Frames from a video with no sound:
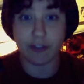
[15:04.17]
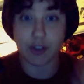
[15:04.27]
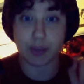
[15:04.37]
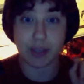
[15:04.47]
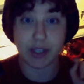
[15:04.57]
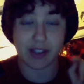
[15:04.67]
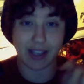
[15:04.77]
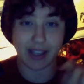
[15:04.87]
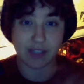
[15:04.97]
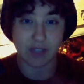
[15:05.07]
The first book is
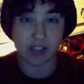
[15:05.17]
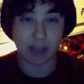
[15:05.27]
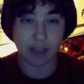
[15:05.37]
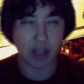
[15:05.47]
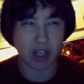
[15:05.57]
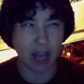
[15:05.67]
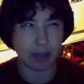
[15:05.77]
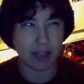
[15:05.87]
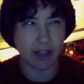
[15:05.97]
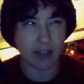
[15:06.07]
The Kiss of Deception.
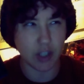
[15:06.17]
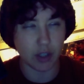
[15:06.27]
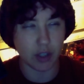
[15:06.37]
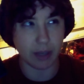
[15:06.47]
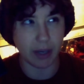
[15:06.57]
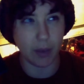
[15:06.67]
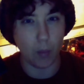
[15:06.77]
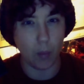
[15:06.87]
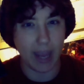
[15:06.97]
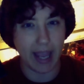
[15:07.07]
I believe I talked about
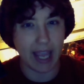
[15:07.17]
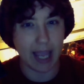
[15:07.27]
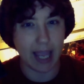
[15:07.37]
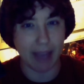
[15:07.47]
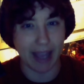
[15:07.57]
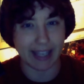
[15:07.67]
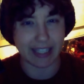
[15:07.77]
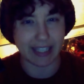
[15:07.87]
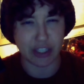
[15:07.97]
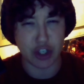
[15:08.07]
it way back
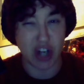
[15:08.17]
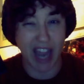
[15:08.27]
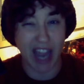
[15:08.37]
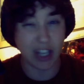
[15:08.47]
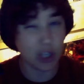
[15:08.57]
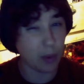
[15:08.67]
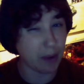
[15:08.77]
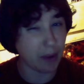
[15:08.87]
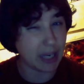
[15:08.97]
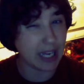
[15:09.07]
in
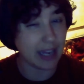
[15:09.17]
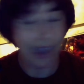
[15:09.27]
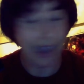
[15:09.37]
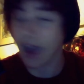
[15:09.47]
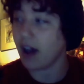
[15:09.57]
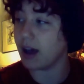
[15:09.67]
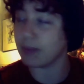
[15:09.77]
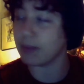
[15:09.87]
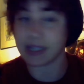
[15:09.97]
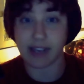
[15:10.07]
January,
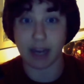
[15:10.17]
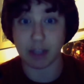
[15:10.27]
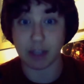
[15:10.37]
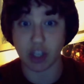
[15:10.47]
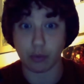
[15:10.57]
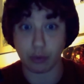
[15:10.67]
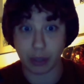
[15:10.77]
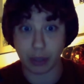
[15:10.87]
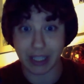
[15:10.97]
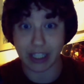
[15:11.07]
and I said how much I
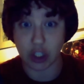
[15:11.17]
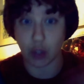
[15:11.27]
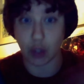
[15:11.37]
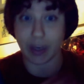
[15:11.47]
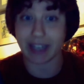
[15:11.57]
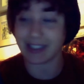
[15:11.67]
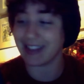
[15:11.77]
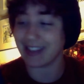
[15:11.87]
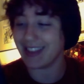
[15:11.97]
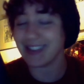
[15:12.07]
really enjoyed
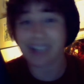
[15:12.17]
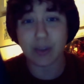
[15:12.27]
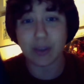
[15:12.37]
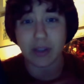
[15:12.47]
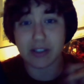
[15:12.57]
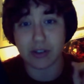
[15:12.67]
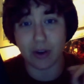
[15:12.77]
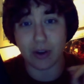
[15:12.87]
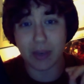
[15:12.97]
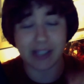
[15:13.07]
it. This sequel is
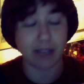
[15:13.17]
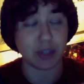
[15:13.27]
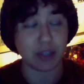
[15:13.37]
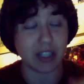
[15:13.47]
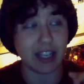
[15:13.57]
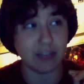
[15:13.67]
no exception.